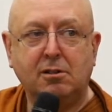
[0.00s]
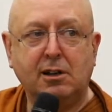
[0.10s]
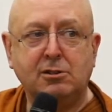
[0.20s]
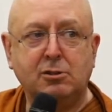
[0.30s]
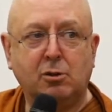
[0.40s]

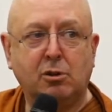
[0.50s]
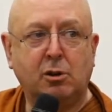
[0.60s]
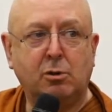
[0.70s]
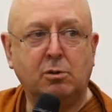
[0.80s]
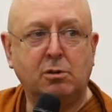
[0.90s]
That's your
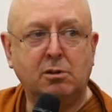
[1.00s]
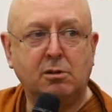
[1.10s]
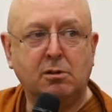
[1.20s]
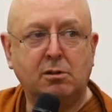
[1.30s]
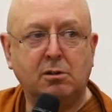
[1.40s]
goal,
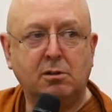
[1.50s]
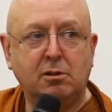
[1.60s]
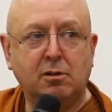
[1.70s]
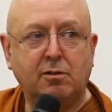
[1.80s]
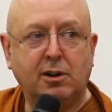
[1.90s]

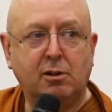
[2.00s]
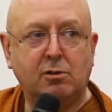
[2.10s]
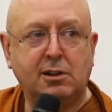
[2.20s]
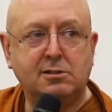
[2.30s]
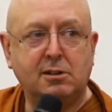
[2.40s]
your final
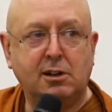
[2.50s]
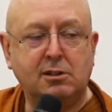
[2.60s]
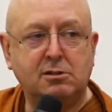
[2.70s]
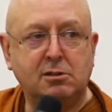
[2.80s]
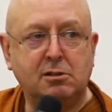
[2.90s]

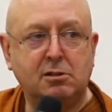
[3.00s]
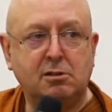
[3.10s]
destination,